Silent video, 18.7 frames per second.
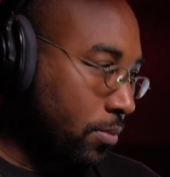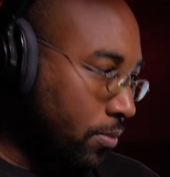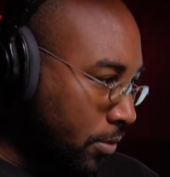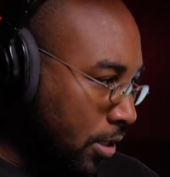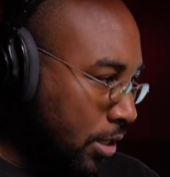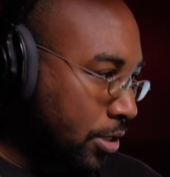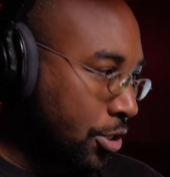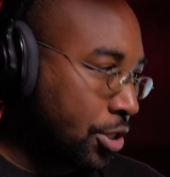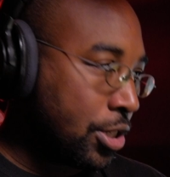
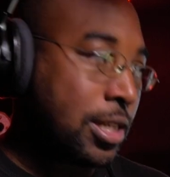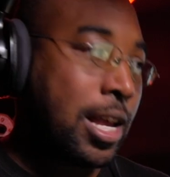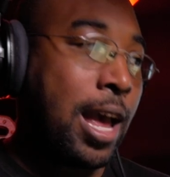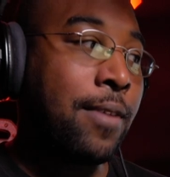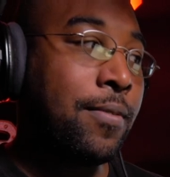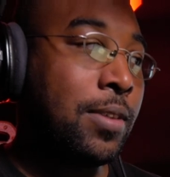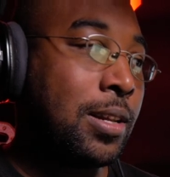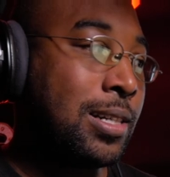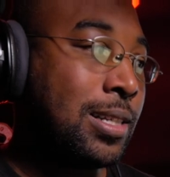than just
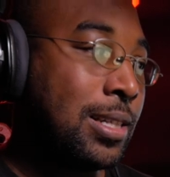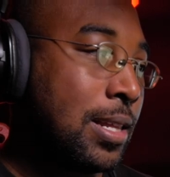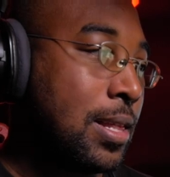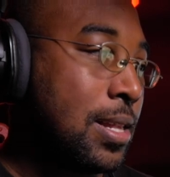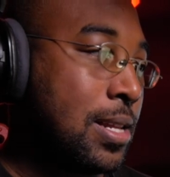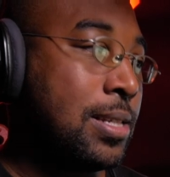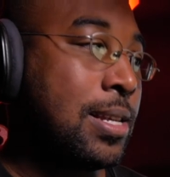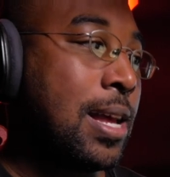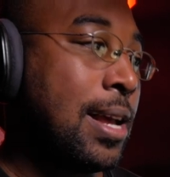having a
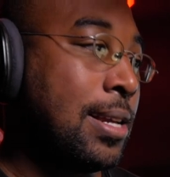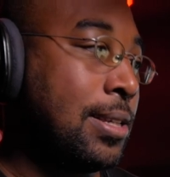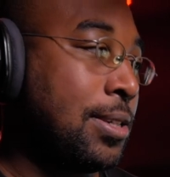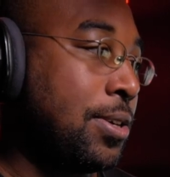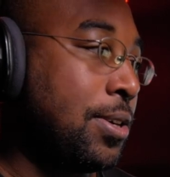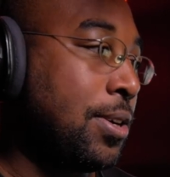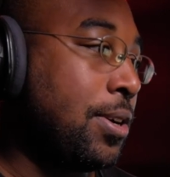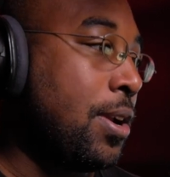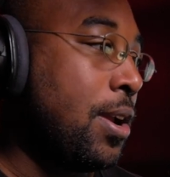
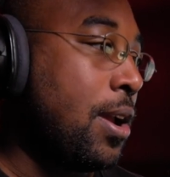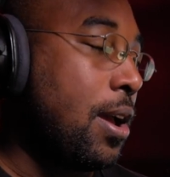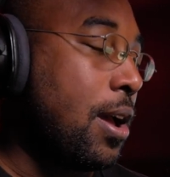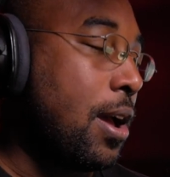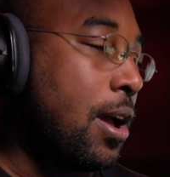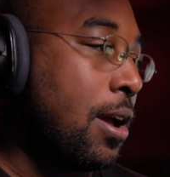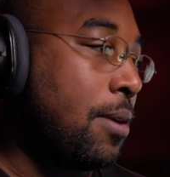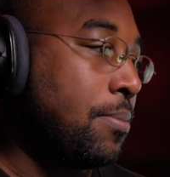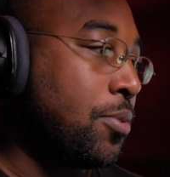synthesizer
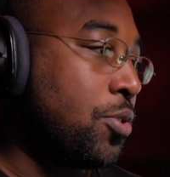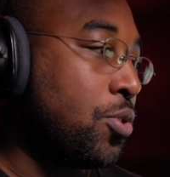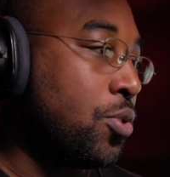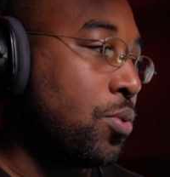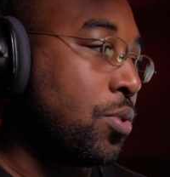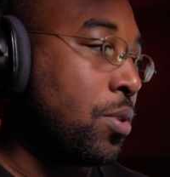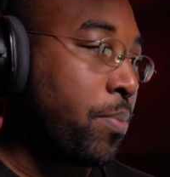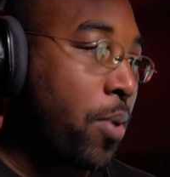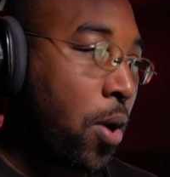um, do
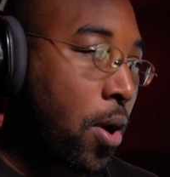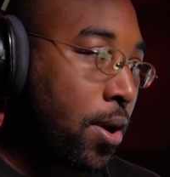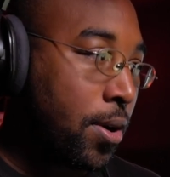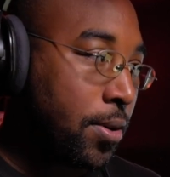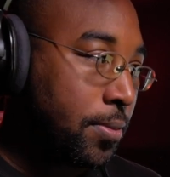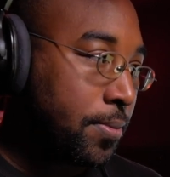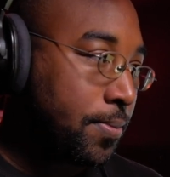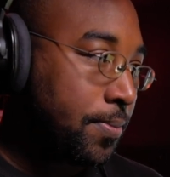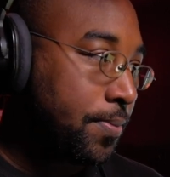the
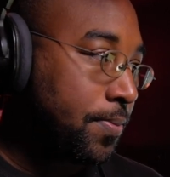part,